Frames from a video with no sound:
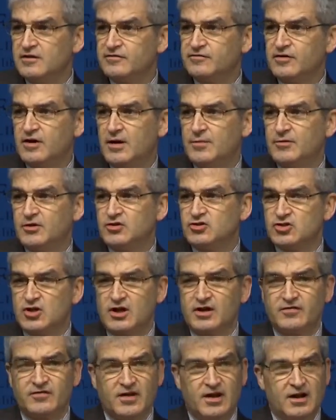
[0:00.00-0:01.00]
from the
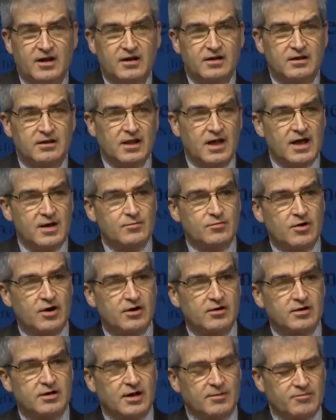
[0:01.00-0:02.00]
John F. Kennedy
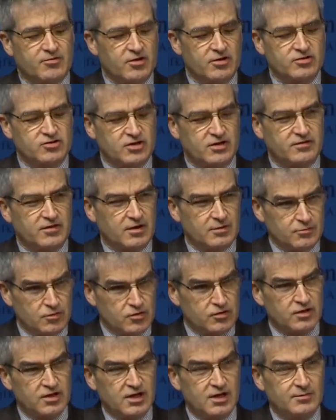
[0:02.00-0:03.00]
Library, I'm sorry, the John F. Kennedy
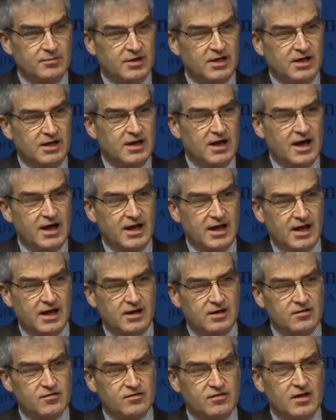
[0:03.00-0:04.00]
Museum in
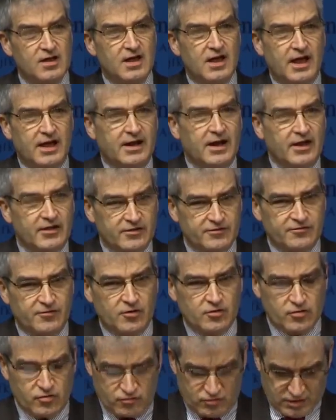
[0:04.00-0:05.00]
Hyannis, and other
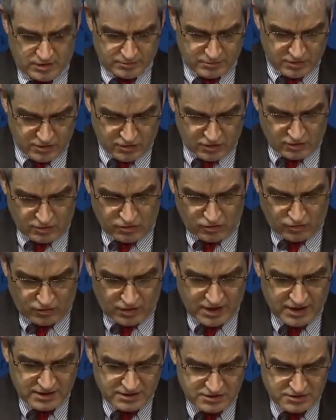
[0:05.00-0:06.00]
folks streaming. So it's
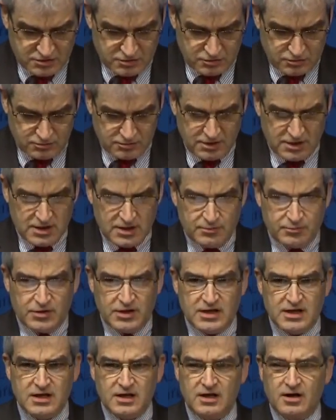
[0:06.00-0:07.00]
great to
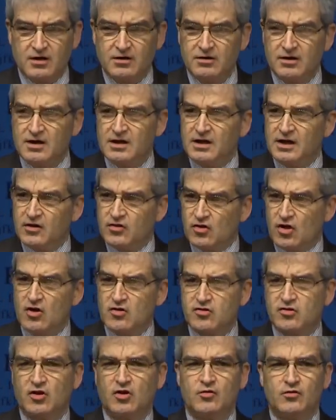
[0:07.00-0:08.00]
be here. It's
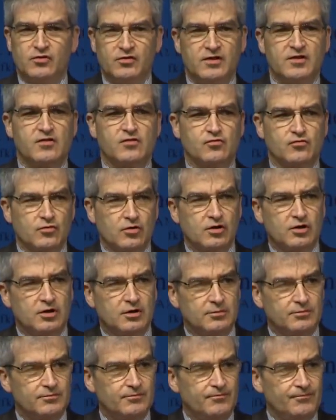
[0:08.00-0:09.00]
also this
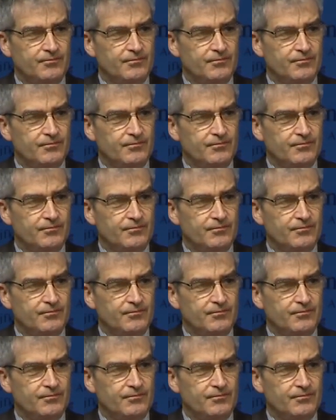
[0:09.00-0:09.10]
room,